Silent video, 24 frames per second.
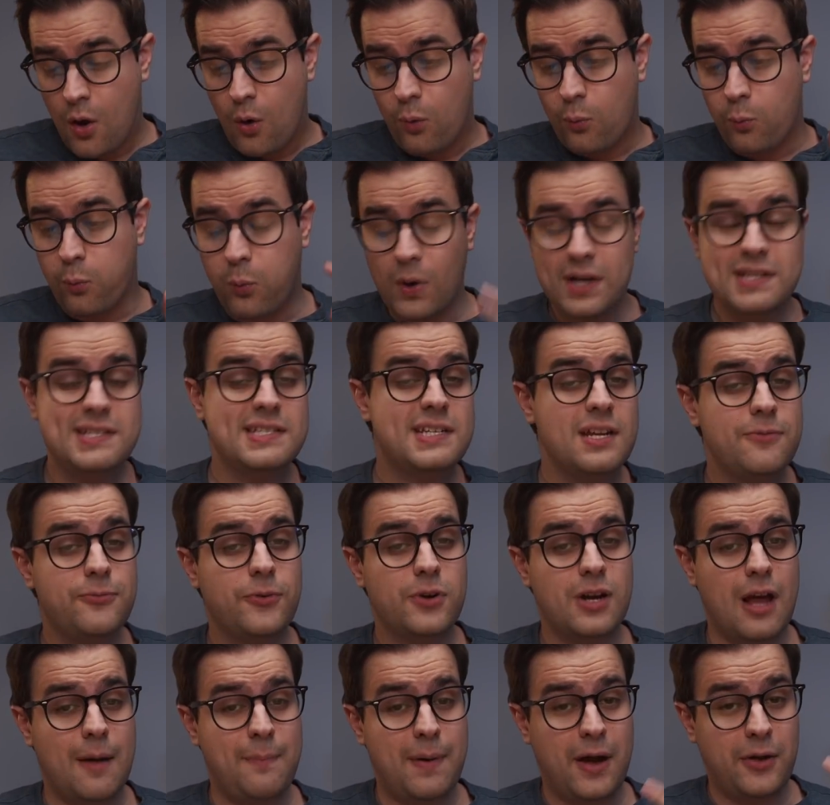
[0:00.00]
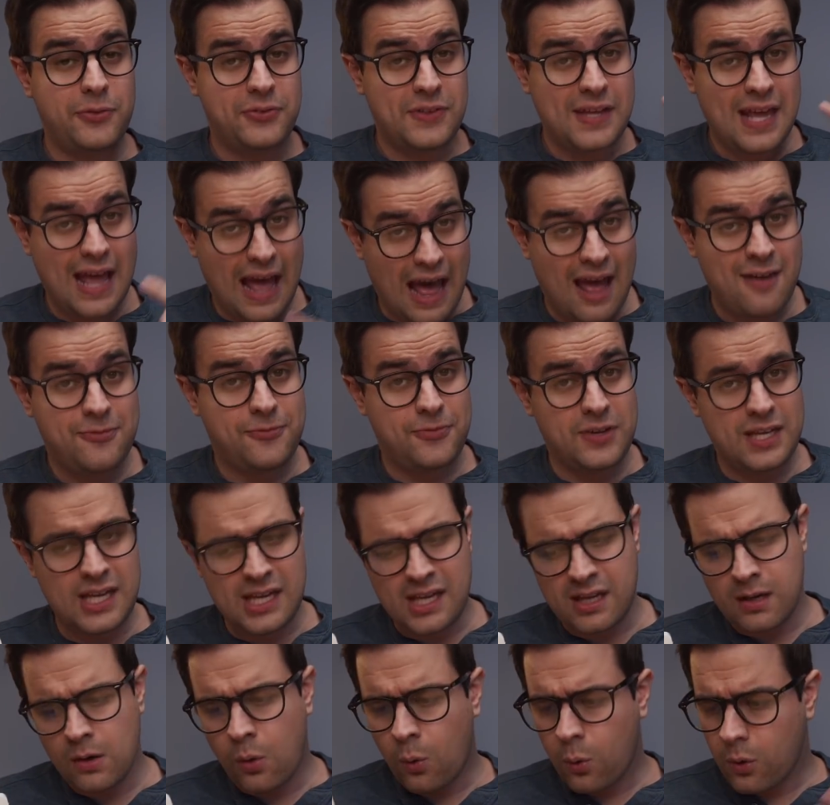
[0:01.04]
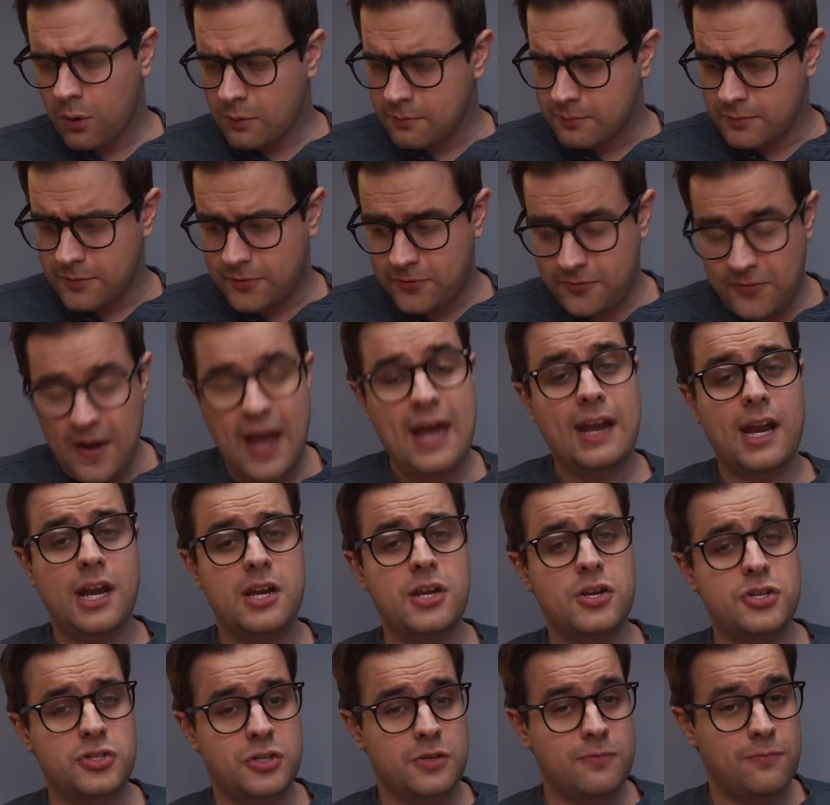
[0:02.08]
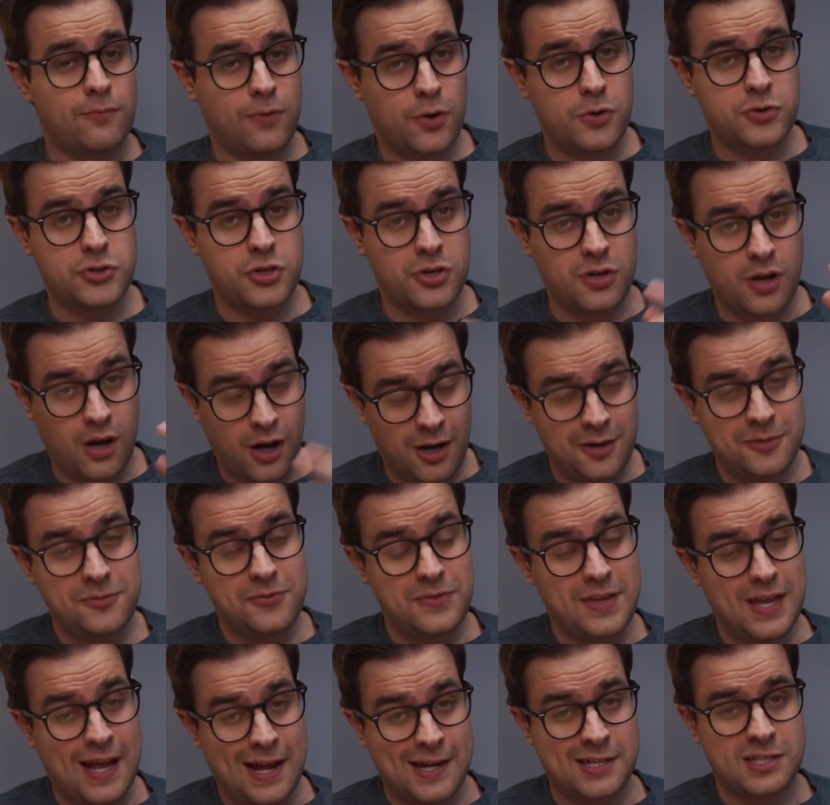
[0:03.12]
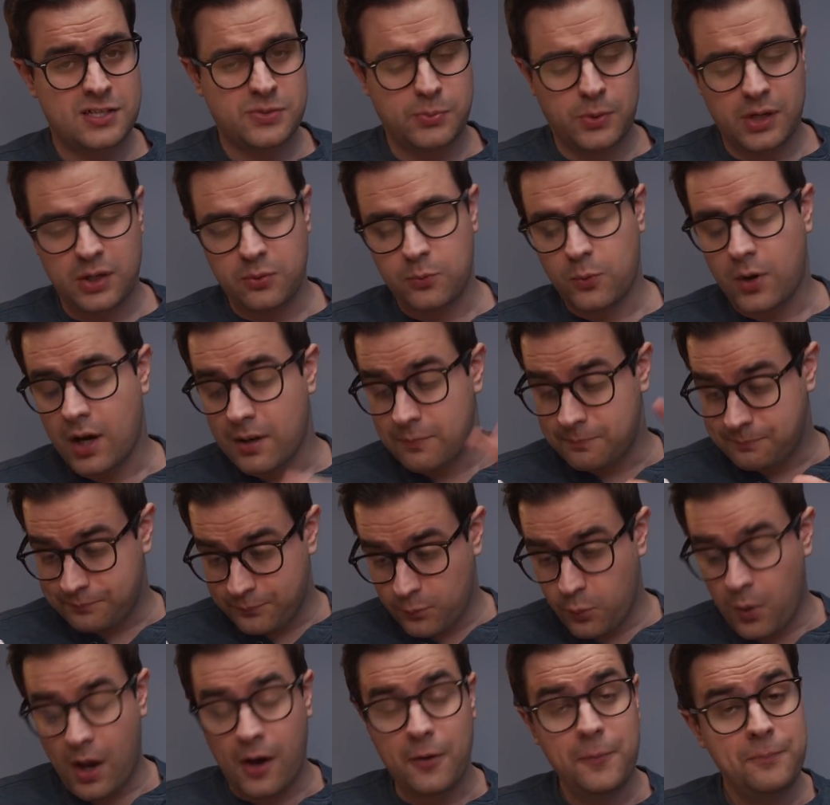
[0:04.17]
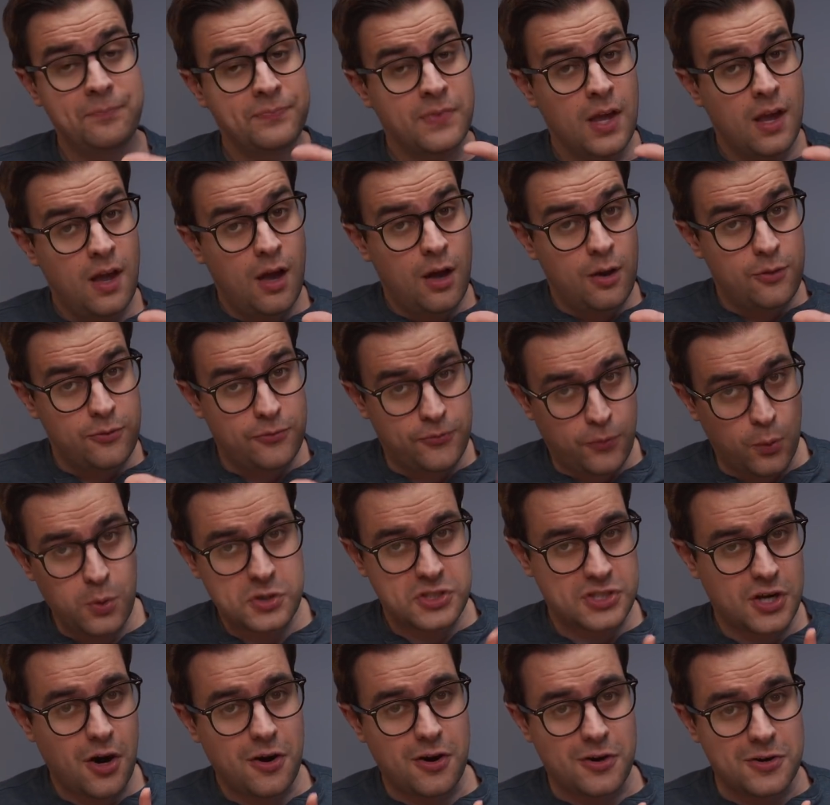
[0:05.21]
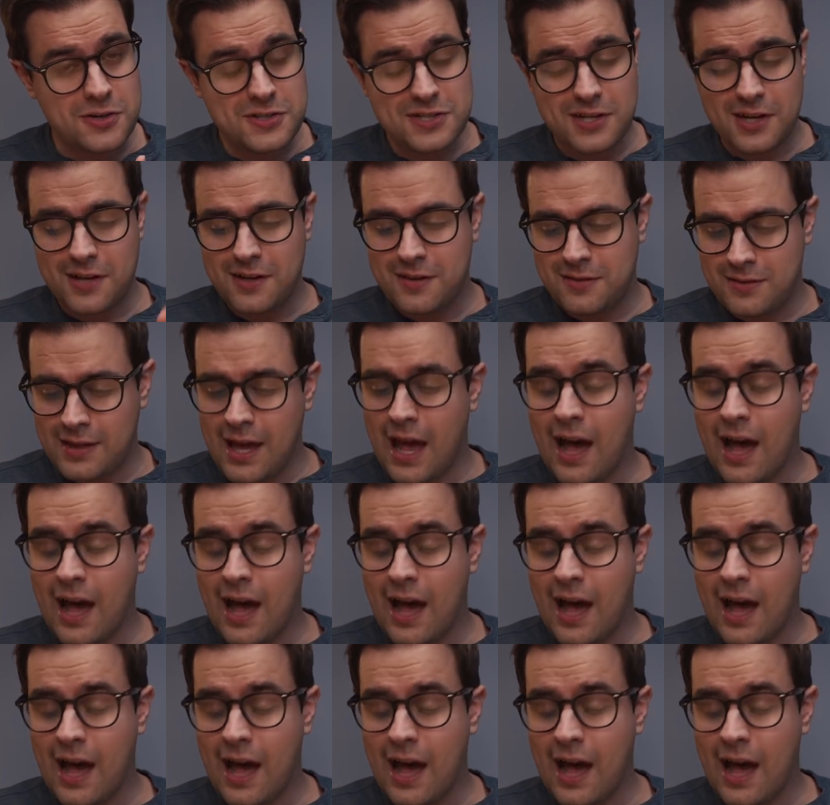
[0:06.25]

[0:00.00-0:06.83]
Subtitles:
What's different about the FE or Fan Edition version of the S21? Well, for starters, the